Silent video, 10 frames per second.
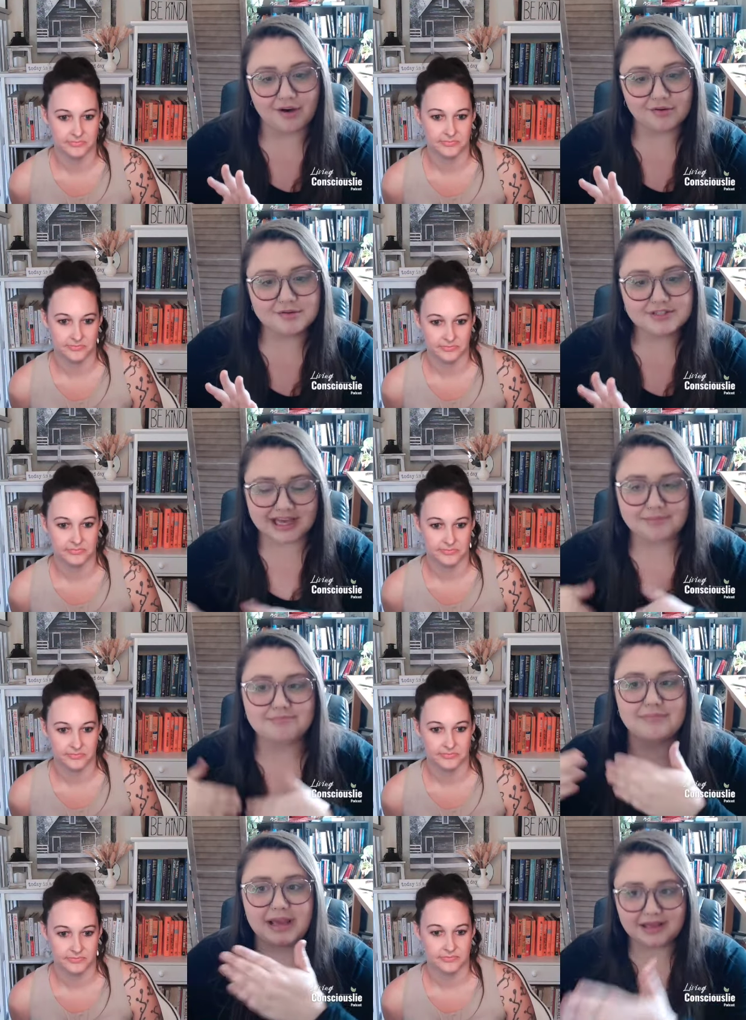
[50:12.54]
Speaker 1: those
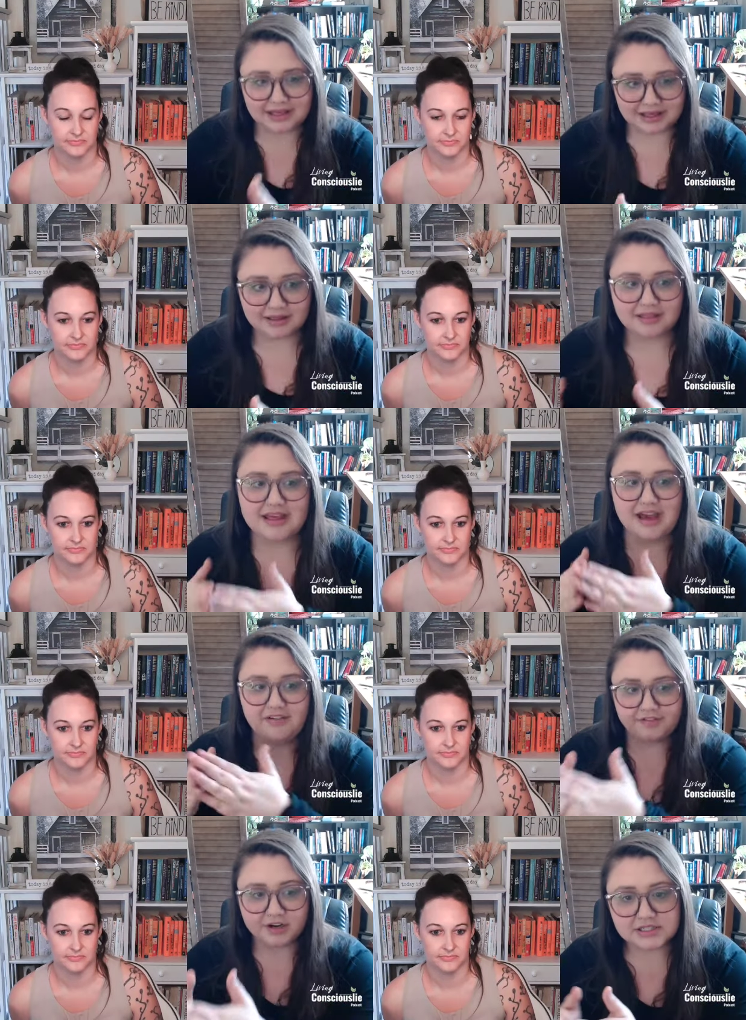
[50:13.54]
and making the
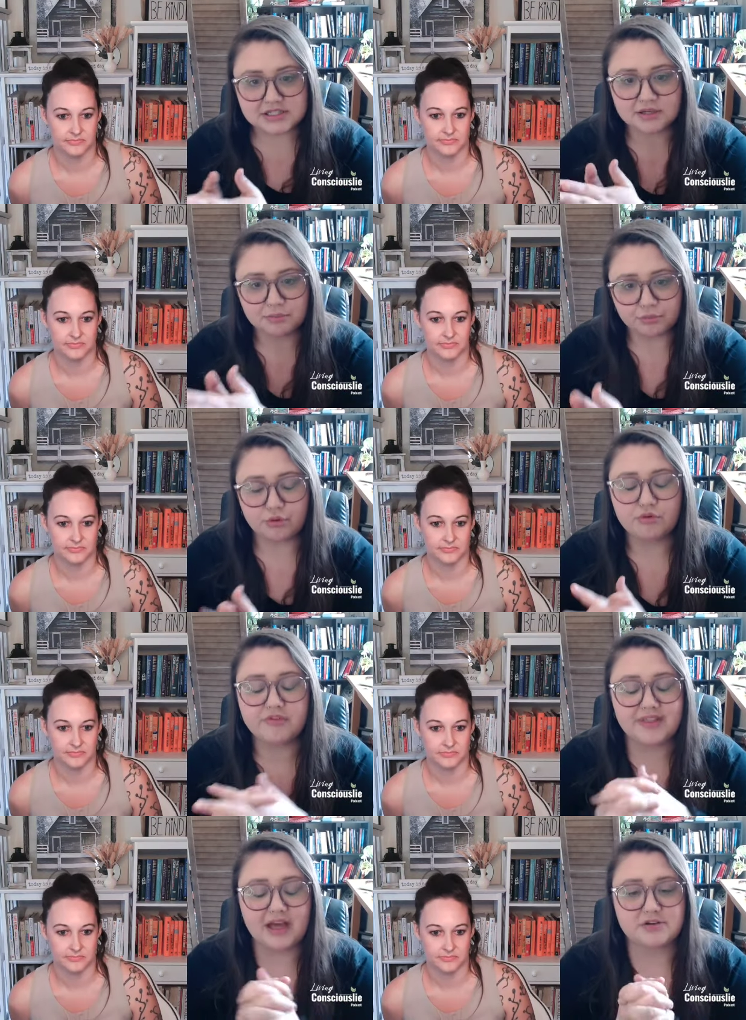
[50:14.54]
effort to
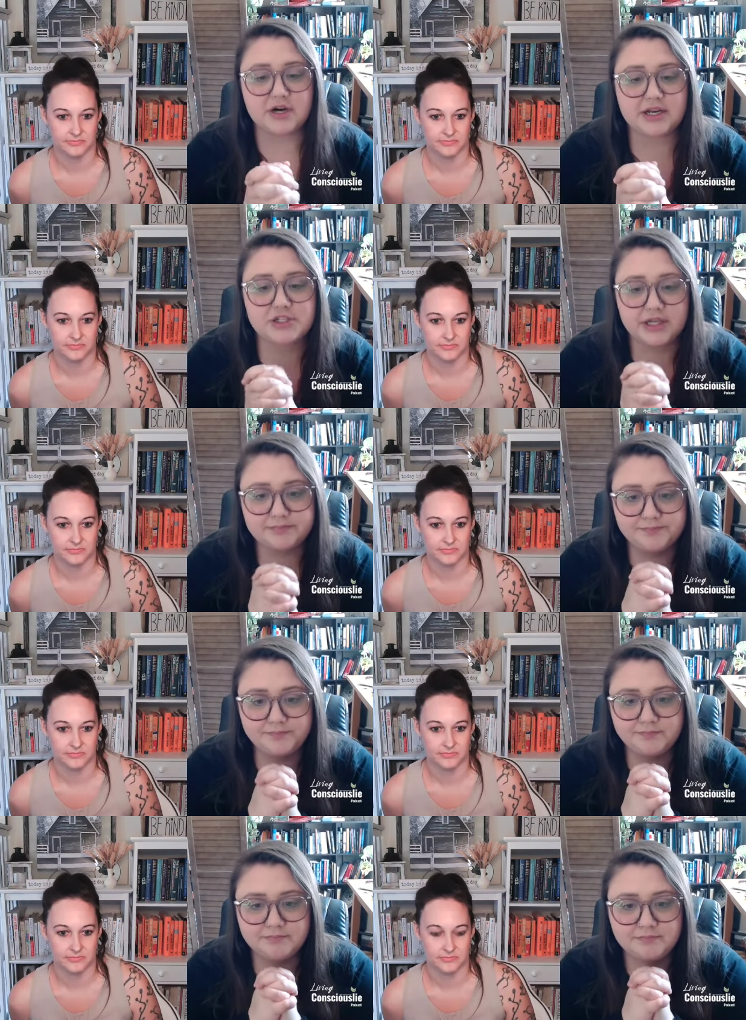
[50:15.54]
move in that
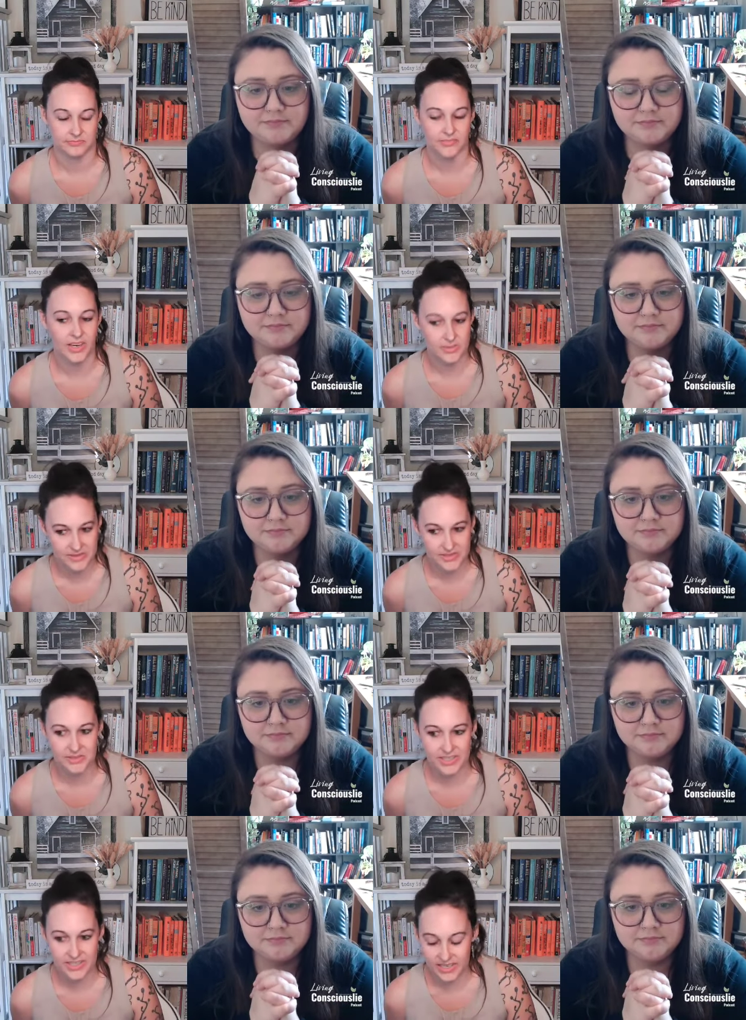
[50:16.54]
direction.
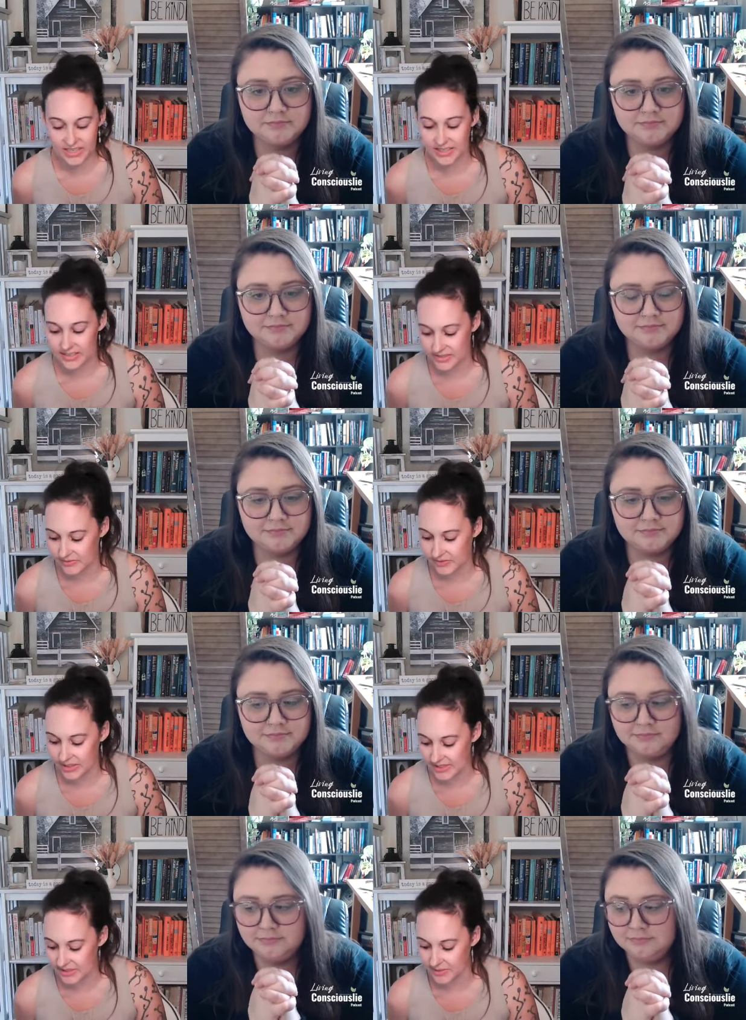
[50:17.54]
Speaker 2: Absolutely. That it, it's
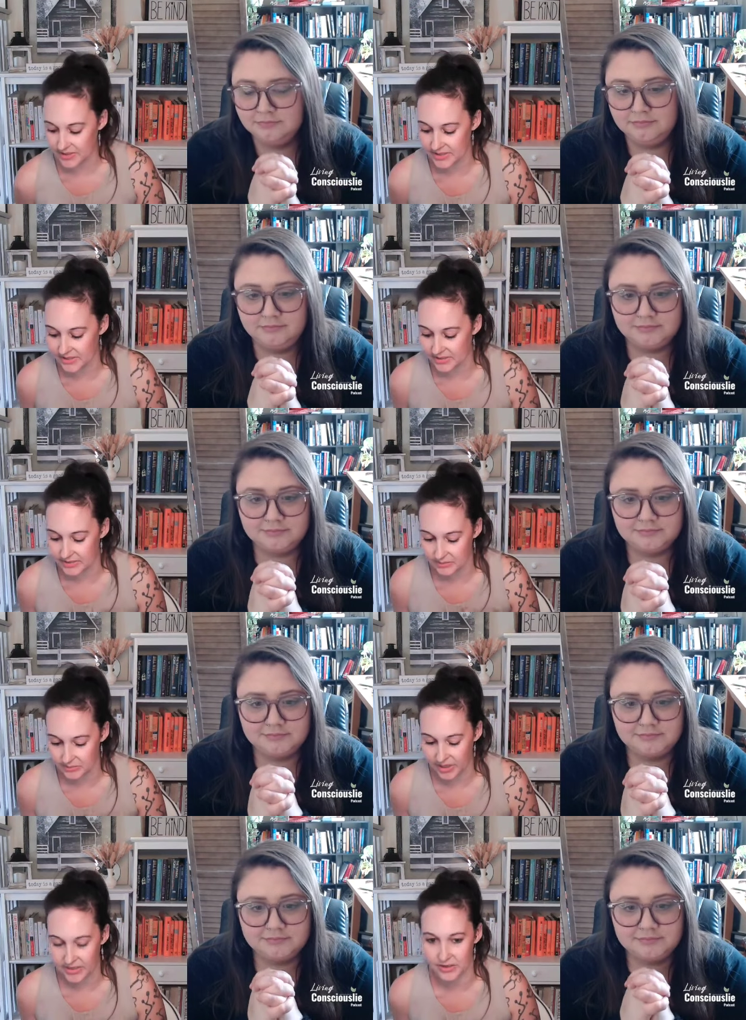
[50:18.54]
very similar to
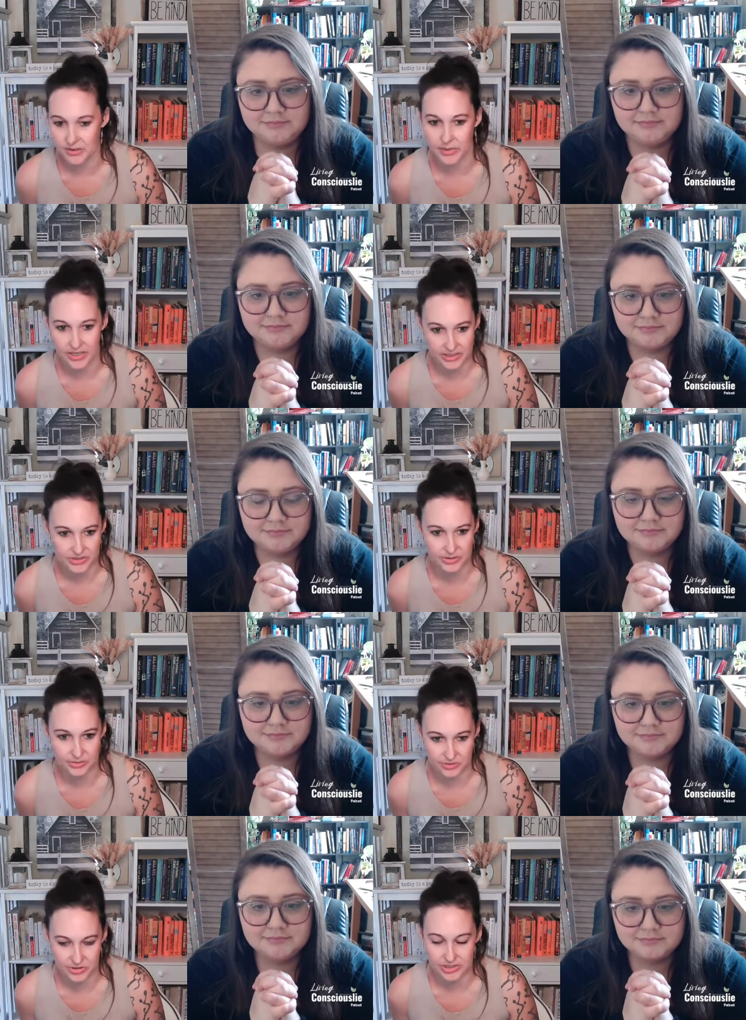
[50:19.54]
my thought about it
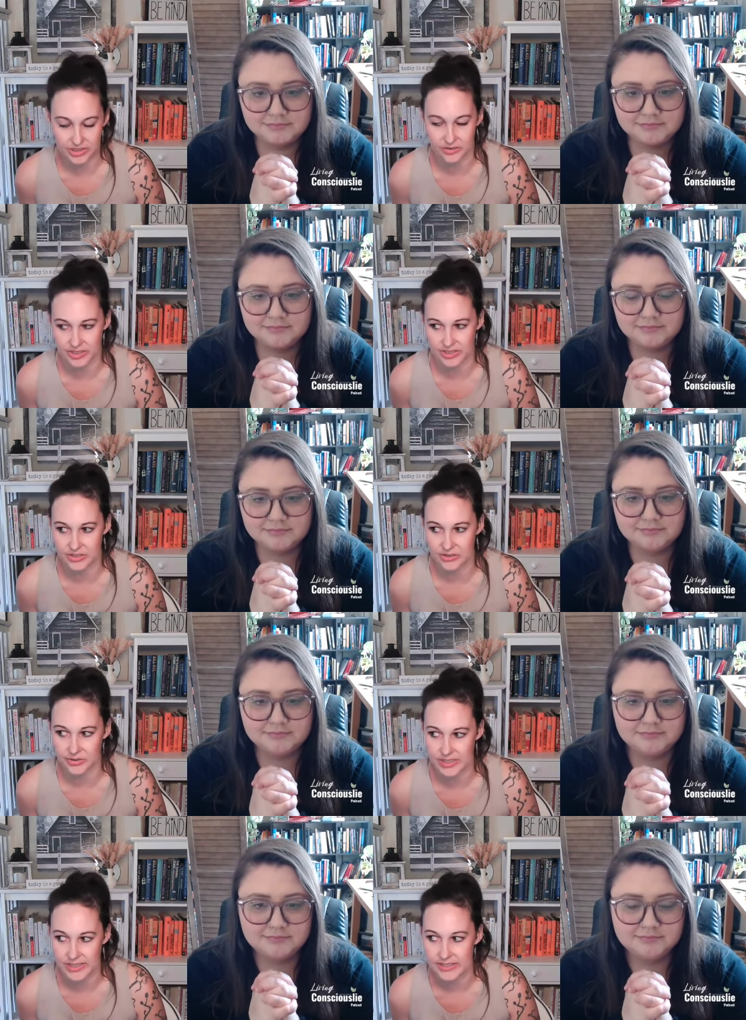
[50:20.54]
too, originally going into
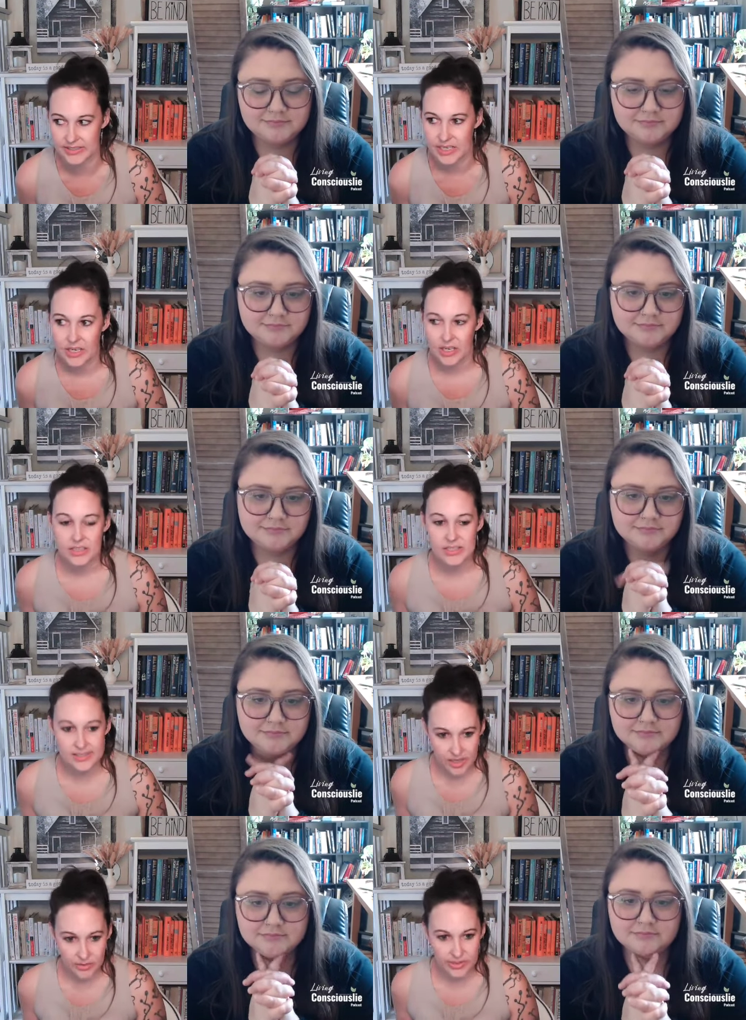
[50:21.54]
is
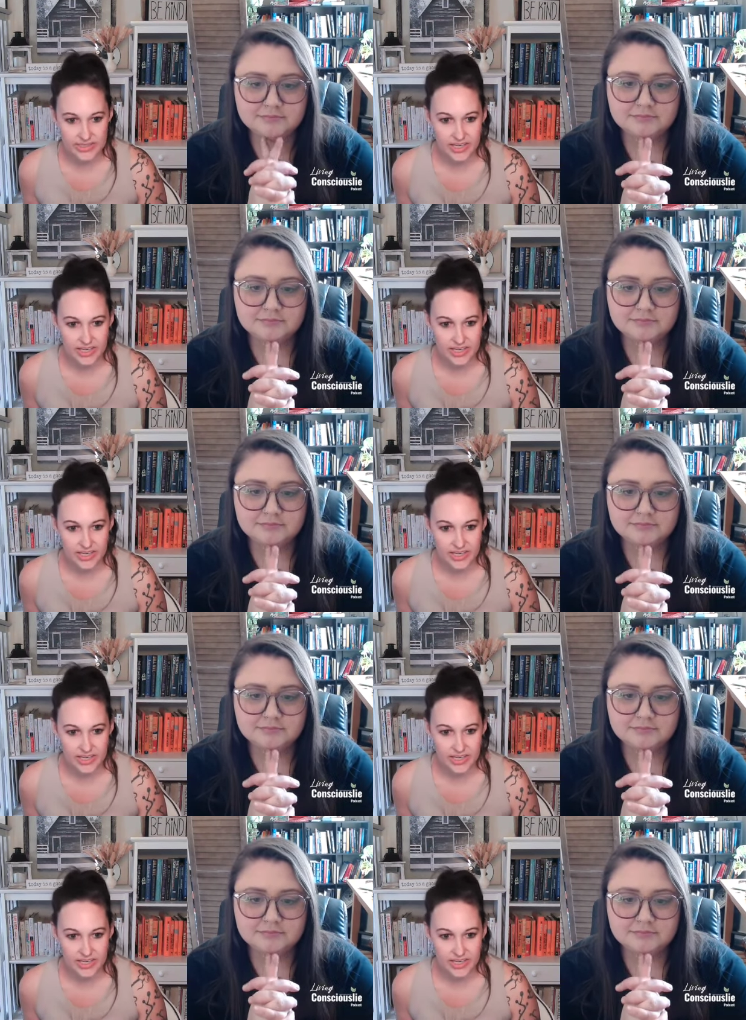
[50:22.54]
slowing